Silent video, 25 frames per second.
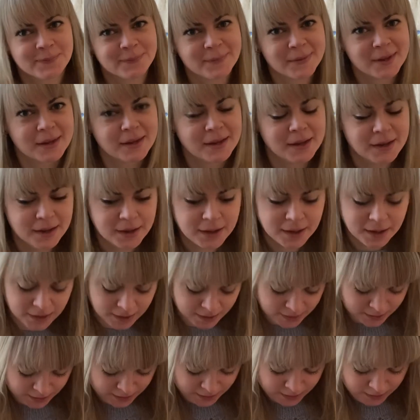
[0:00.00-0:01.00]

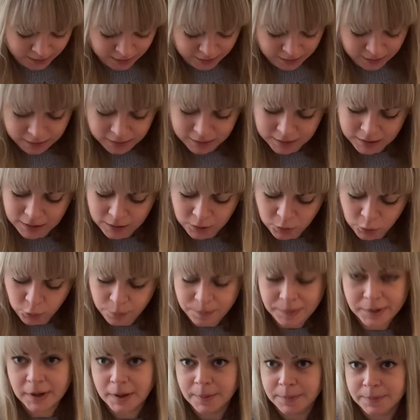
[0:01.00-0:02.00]
I'm going to
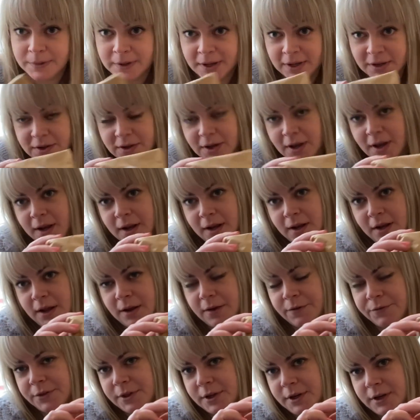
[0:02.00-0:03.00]
open up day 10
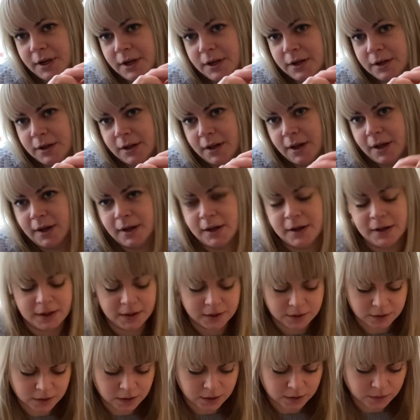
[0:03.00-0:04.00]
of the Dandelion
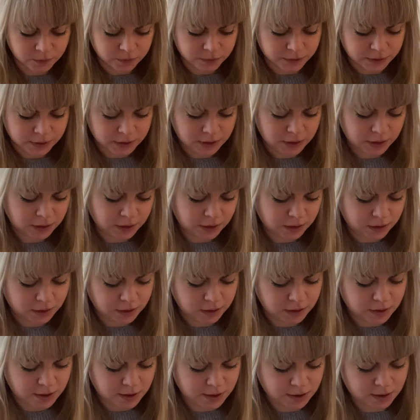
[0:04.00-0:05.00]
and Dogwood
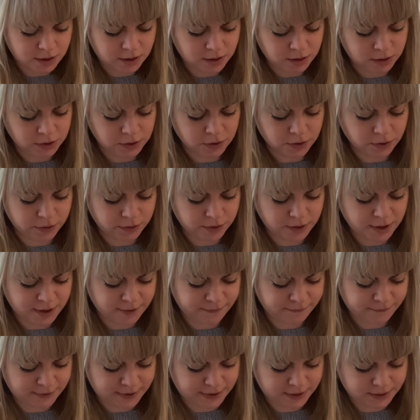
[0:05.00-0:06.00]
Yarn
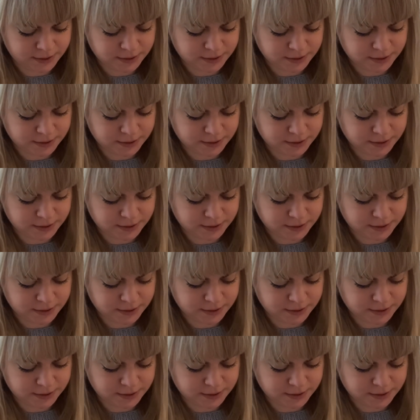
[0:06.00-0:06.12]
Advents.